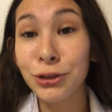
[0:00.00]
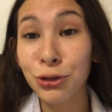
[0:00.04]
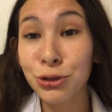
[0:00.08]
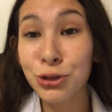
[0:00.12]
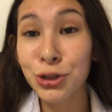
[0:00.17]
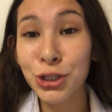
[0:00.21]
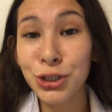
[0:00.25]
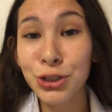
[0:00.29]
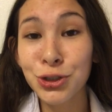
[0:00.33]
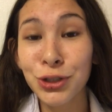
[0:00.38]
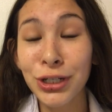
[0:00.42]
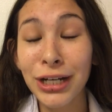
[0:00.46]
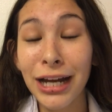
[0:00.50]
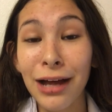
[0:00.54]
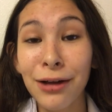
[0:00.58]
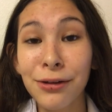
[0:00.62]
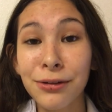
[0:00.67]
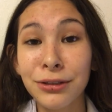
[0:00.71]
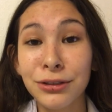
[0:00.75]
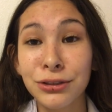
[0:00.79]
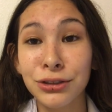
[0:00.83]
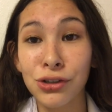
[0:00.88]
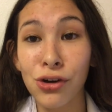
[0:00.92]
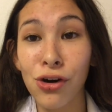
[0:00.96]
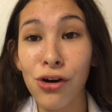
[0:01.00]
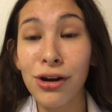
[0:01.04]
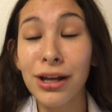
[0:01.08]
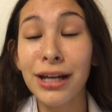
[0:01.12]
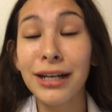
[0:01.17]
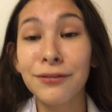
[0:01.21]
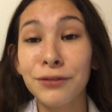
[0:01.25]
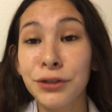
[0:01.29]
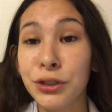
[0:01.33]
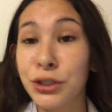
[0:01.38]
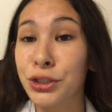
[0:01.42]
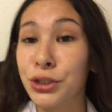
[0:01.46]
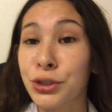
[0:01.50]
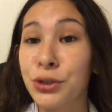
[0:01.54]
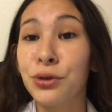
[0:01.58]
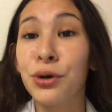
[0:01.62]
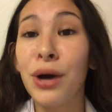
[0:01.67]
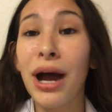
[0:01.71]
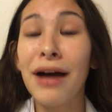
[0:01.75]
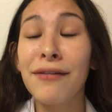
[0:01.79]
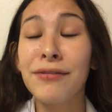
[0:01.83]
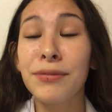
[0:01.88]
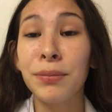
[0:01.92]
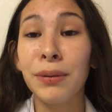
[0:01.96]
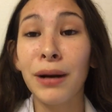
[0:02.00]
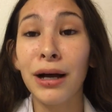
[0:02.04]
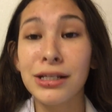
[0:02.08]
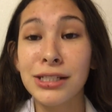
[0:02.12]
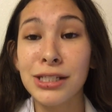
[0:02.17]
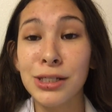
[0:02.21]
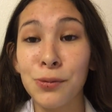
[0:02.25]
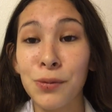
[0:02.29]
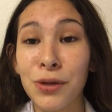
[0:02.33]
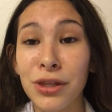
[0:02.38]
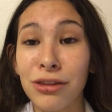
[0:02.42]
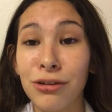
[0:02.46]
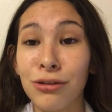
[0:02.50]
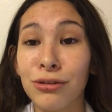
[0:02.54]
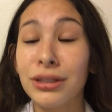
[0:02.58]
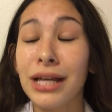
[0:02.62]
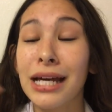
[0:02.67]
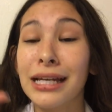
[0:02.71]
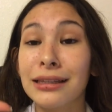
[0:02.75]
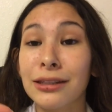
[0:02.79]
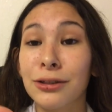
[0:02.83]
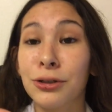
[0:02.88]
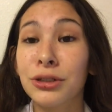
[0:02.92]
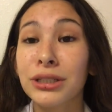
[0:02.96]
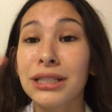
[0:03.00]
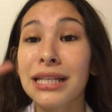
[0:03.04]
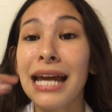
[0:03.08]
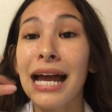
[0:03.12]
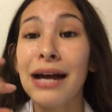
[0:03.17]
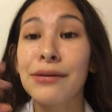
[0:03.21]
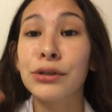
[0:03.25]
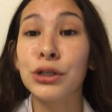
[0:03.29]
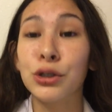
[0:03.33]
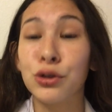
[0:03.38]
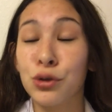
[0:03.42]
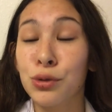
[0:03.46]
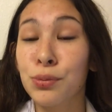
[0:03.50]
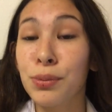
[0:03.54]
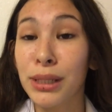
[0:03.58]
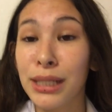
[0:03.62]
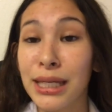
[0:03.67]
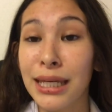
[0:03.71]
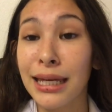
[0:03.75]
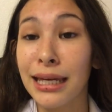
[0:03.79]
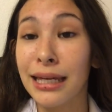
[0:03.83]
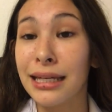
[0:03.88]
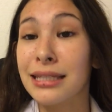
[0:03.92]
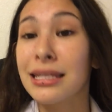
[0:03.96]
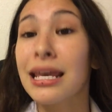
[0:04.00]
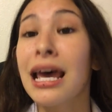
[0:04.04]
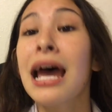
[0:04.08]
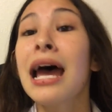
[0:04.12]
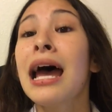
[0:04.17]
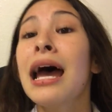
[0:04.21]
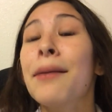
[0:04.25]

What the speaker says: Don't trick-or-treat out dark. And if you do, have a posse with you. Like, literally have a group of kids.